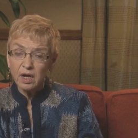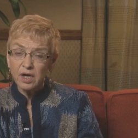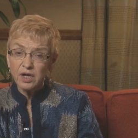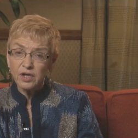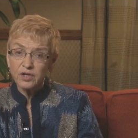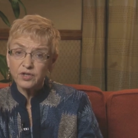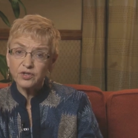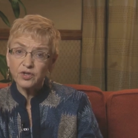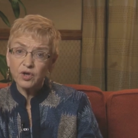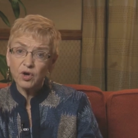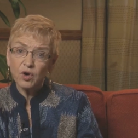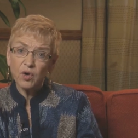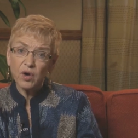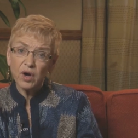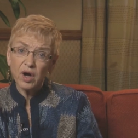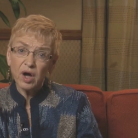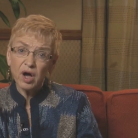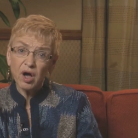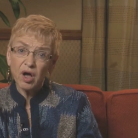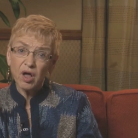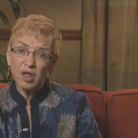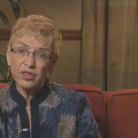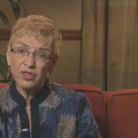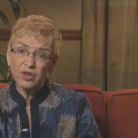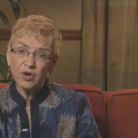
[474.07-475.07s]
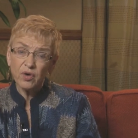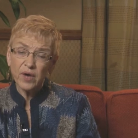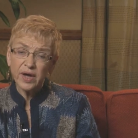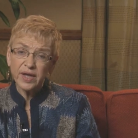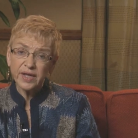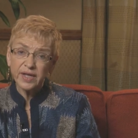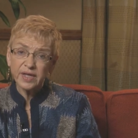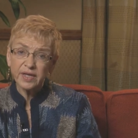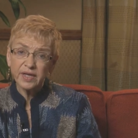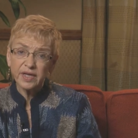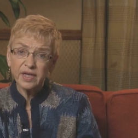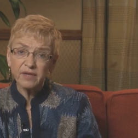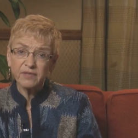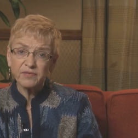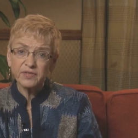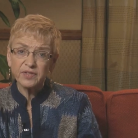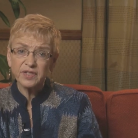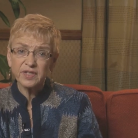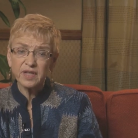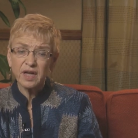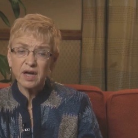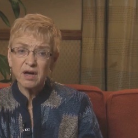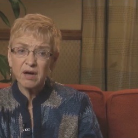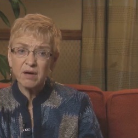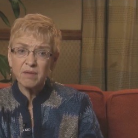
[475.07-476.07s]
So although I can give
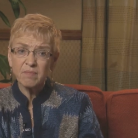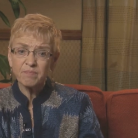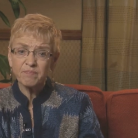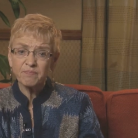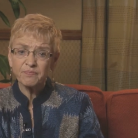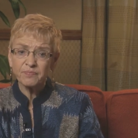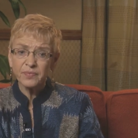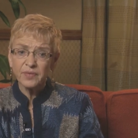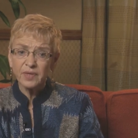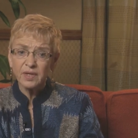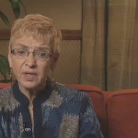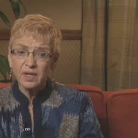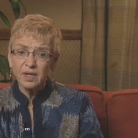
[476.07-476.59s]
some